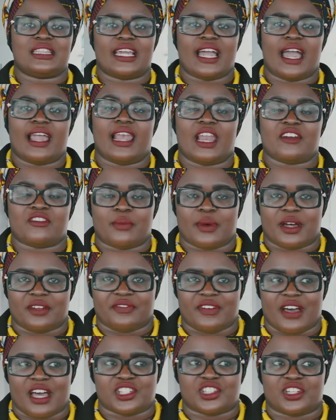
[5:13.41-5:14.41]
thing I love about
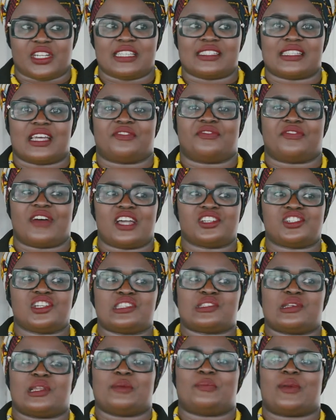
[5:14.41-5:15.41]
fashion is that fashion
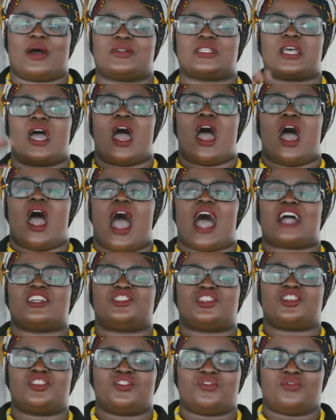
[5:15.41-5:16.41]
is all about a
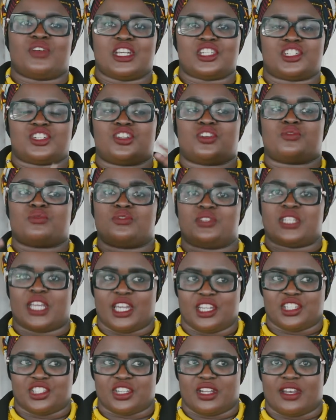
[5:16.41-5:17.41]
generational
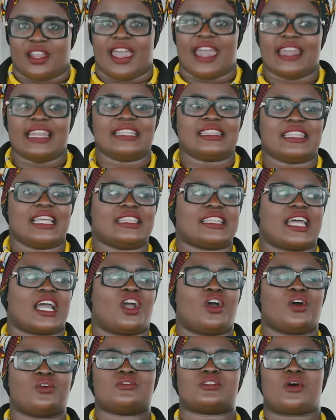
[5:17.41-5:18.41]
rotation. Anything
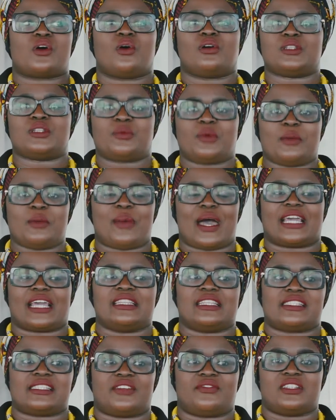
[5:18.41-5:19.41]
that goes all the way back
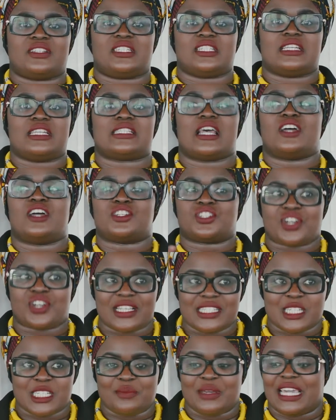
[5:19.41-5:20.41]
in the 70s,
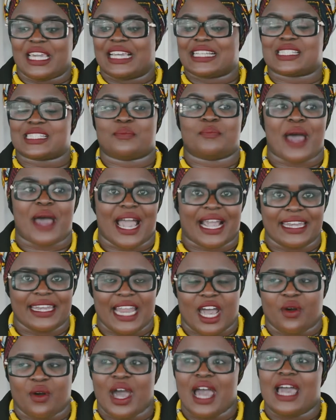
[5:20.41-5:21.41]
trust me, it's back
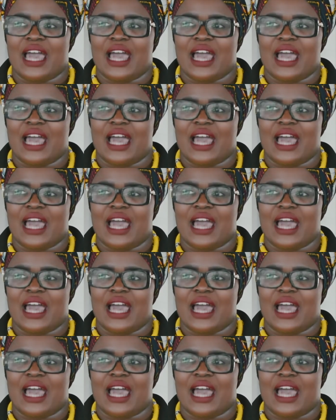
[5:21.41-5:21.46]
now.